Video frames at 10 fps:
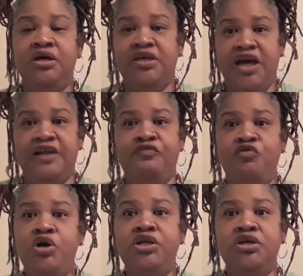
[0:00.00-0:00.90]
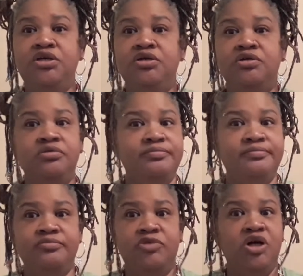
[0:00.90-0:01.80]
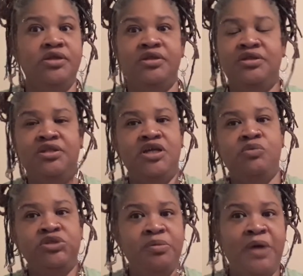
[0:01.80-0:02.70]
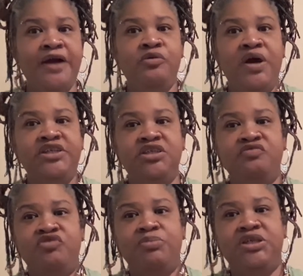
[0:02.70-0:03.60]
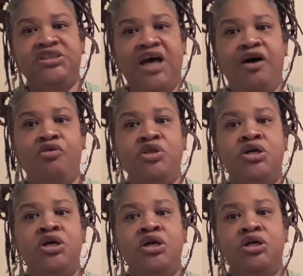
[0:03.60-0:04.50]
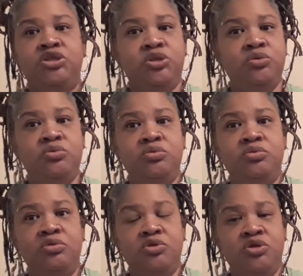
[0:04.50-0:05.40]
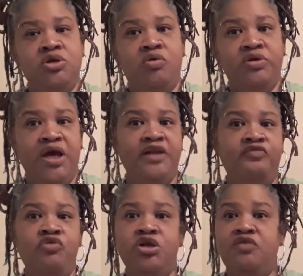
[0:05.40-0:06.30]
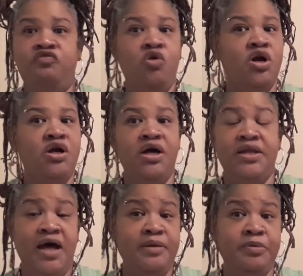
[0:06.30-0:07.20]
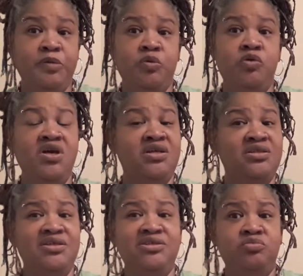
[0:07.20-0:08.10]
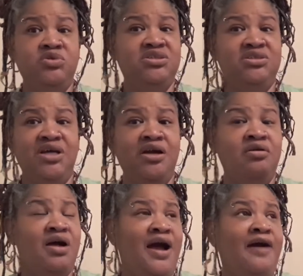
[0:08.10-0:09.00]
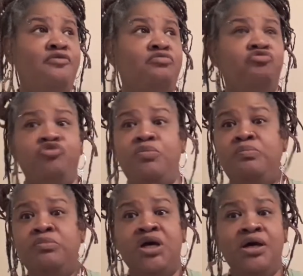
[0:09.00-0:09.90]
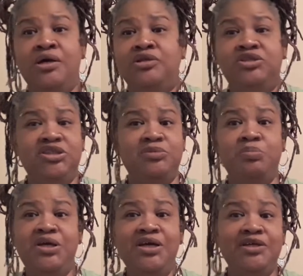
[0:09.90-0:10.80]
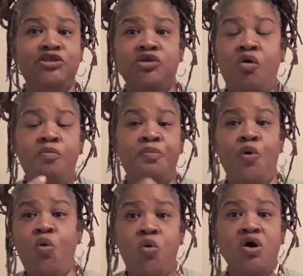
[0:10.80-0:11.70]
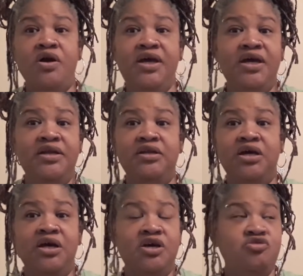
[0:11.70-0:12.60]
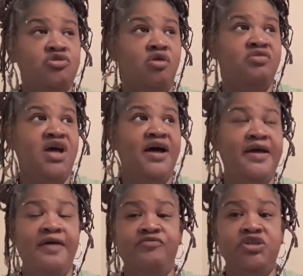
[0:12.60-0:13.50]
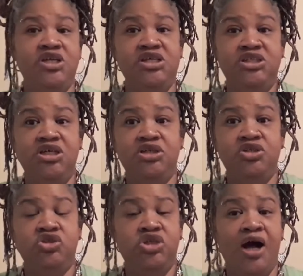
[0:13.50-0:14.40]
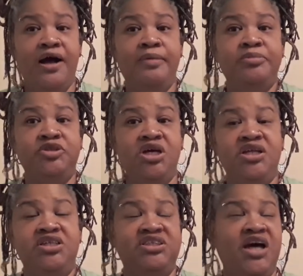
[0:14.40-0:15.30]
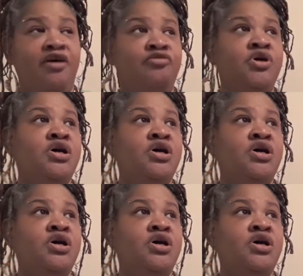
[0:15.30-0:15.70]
California there was a migration from the South to, you know, California for a lot of people. And this was their out from just being so poor and, you know, not having decent jobs in the South.